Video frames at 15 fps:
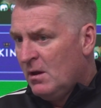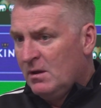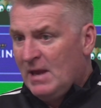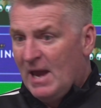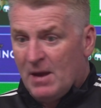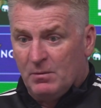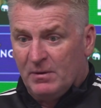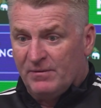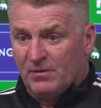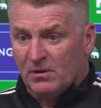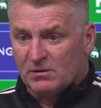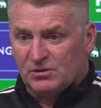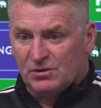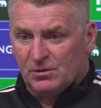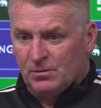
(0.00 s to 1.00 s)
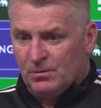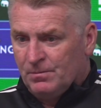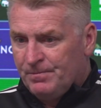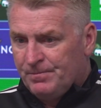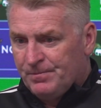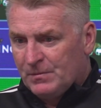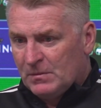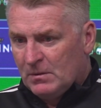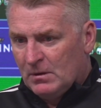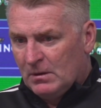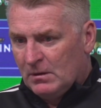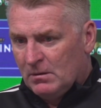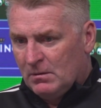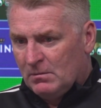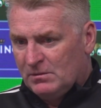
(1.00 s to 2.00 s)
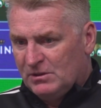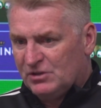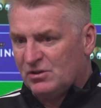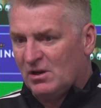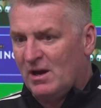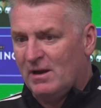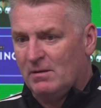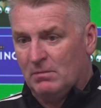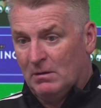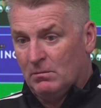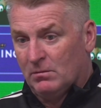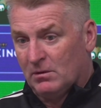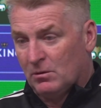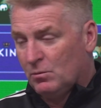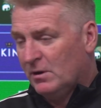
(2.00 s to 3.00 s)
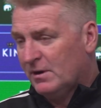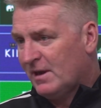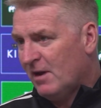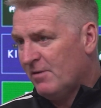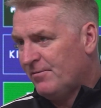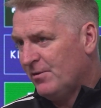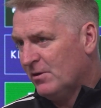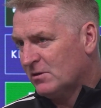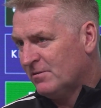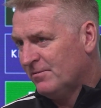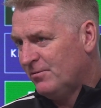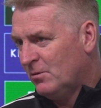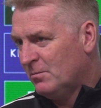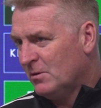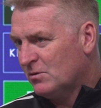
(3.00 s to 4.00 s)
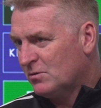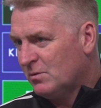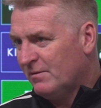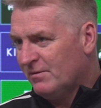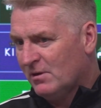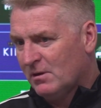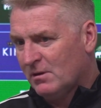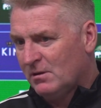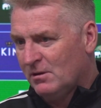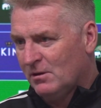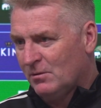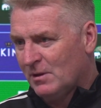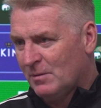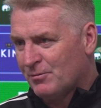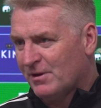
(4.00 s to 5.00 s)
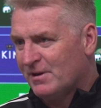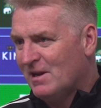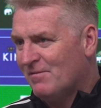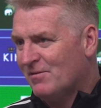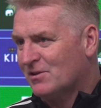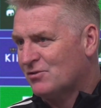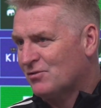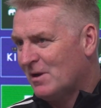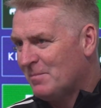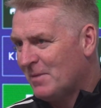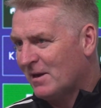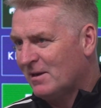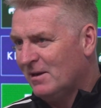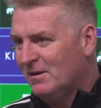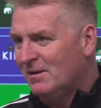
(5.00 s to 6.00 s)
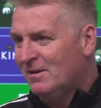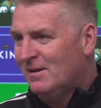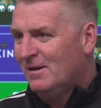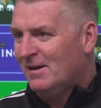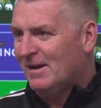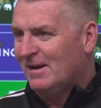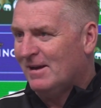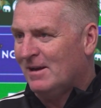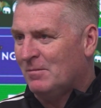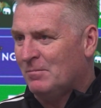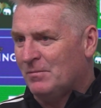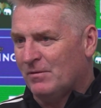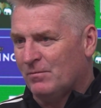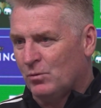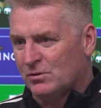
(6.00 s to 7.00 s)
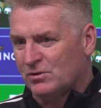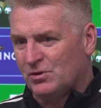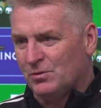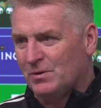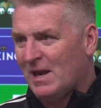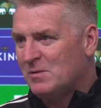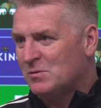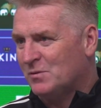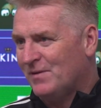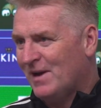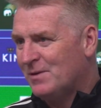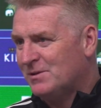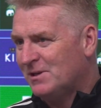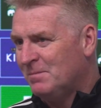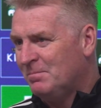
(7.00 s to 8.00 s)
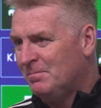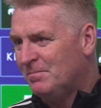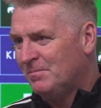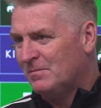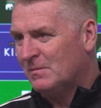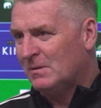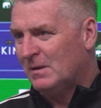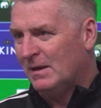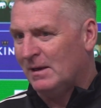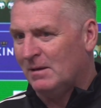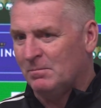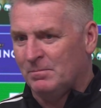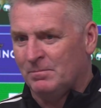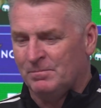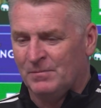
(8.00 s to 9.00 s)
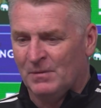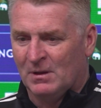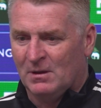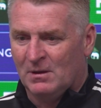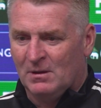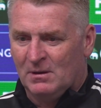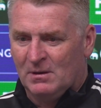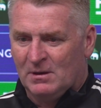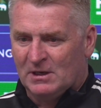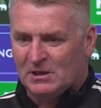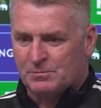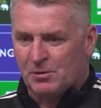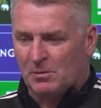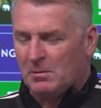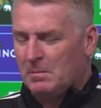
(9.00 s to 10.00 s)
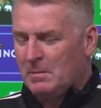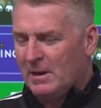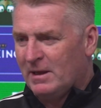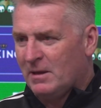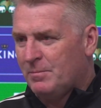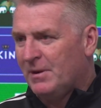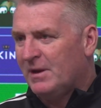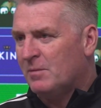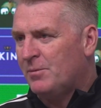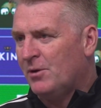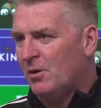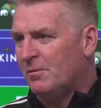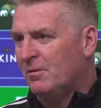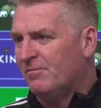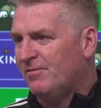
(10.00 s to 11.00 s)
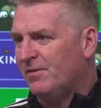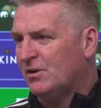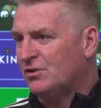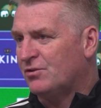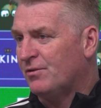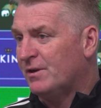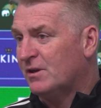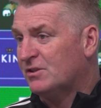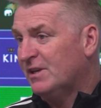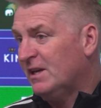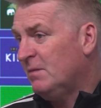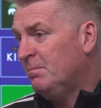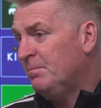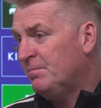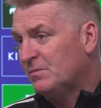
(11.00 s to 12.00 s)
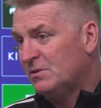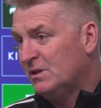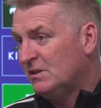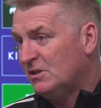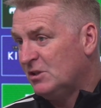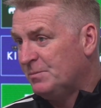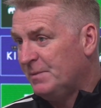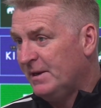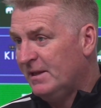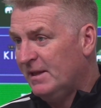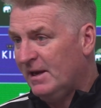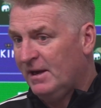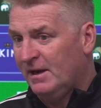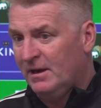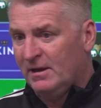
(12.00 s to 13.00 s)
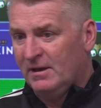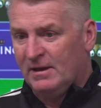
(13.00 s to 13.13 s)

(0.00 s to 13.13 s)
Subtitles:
Yeah, we've got to decide. Well, we've got to work out first and foremost whether, you know, they bring Neves straight back in. They've won 2 games without him. He's probably been a permanent fixture in the team since he's been there.